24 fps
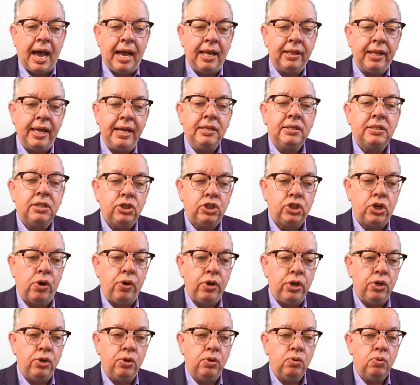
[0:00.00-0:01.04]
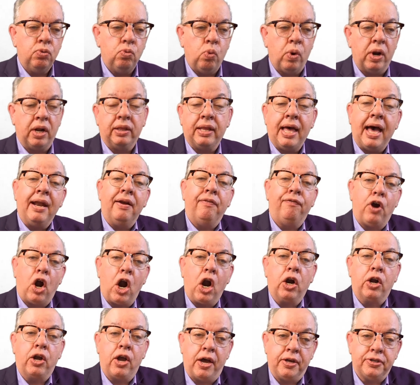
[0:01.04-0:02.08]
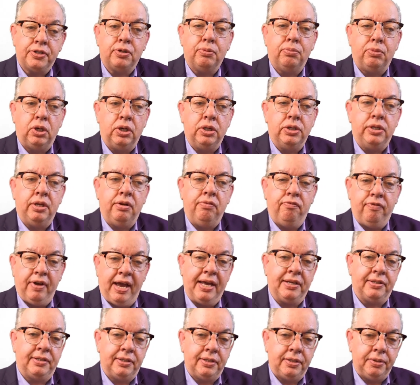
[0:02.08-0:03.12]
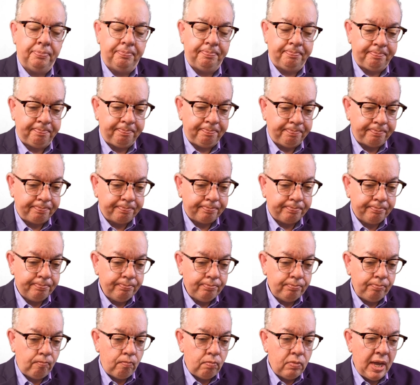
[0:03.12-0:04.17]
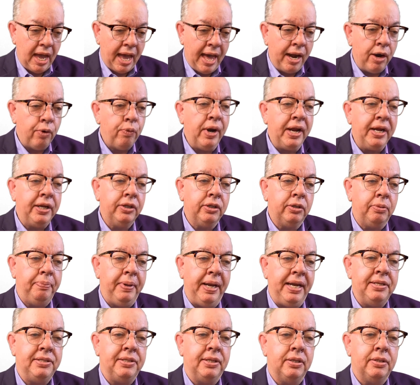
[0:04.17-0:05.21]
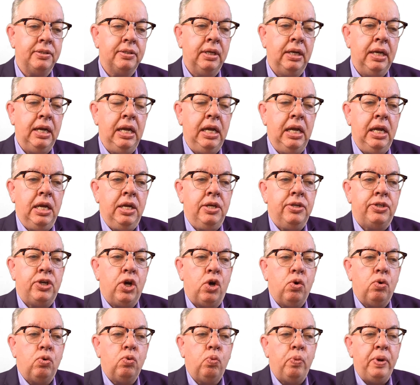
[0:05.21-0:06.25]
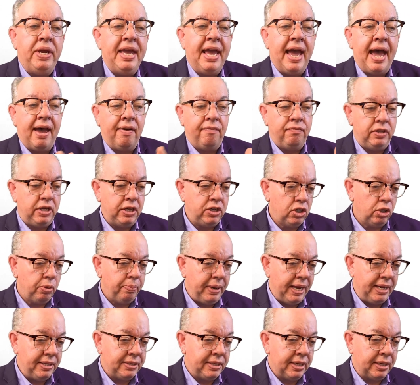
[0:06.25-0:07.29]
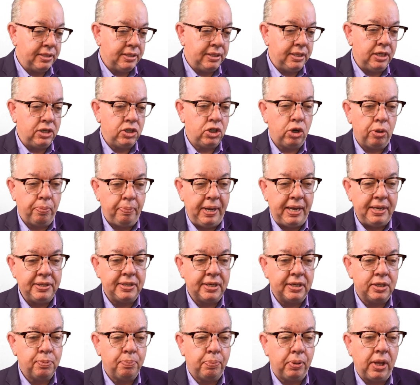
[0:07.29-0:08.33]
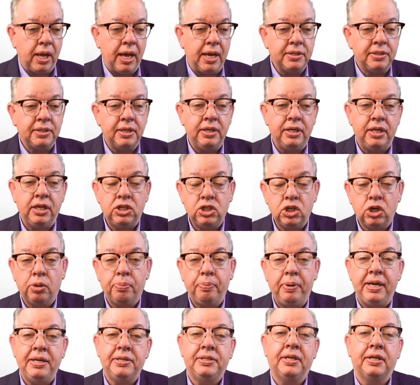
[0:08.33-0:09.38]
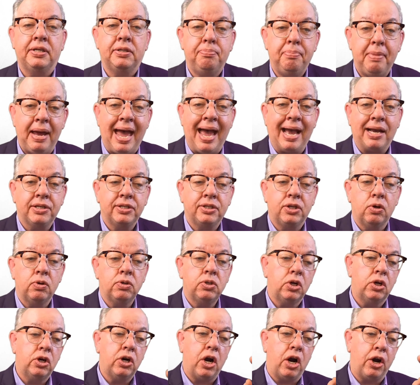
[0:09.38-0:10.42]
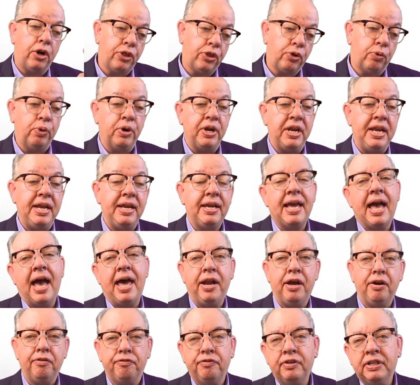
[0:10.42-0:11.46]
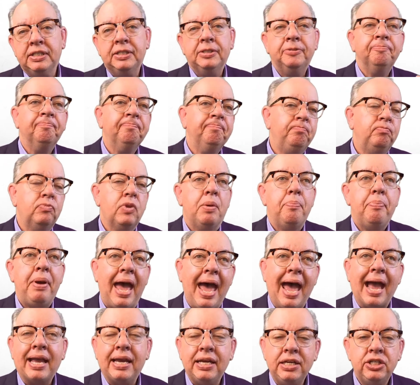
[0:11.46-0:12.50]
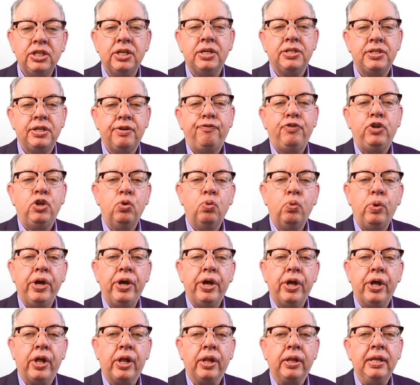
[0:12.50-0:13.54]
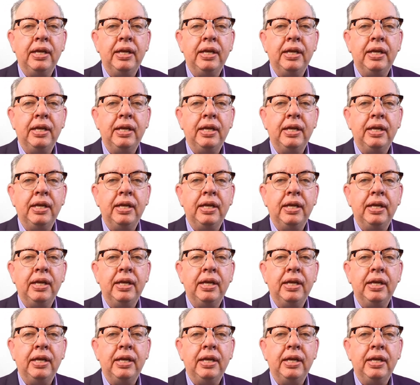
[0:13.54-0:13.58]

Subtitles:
like to show you what a lot of our customers invest on a regular basis. So we have Digital Basics Plus, and Digital Basics Max. Those are our three kind of packages, if you will.